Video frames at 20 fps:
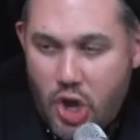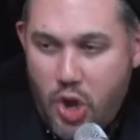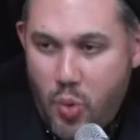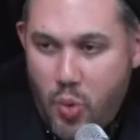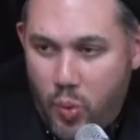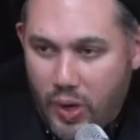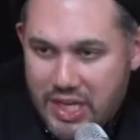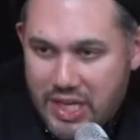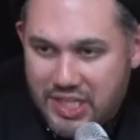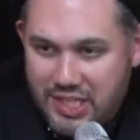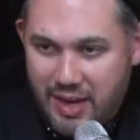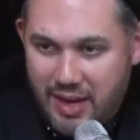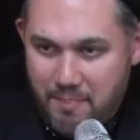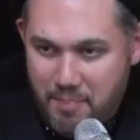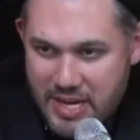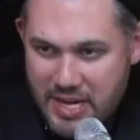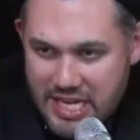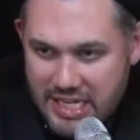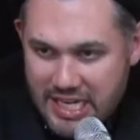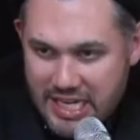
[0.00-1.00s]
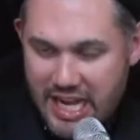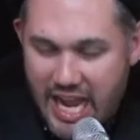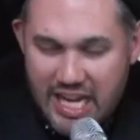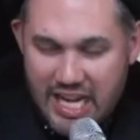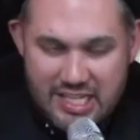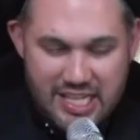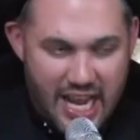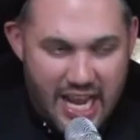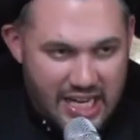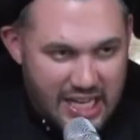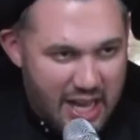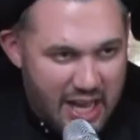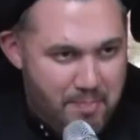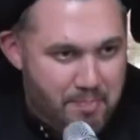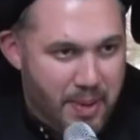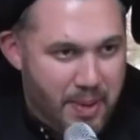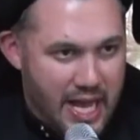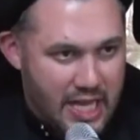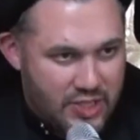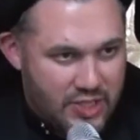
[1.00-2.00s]
way somebody can attack
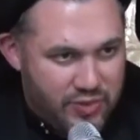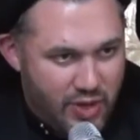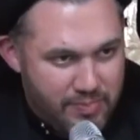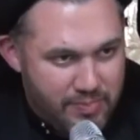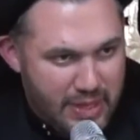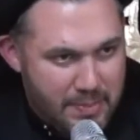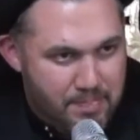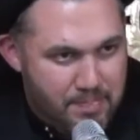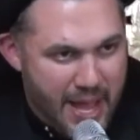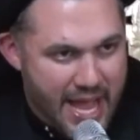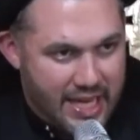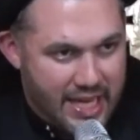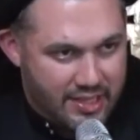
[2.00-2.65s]
Abbas from the back.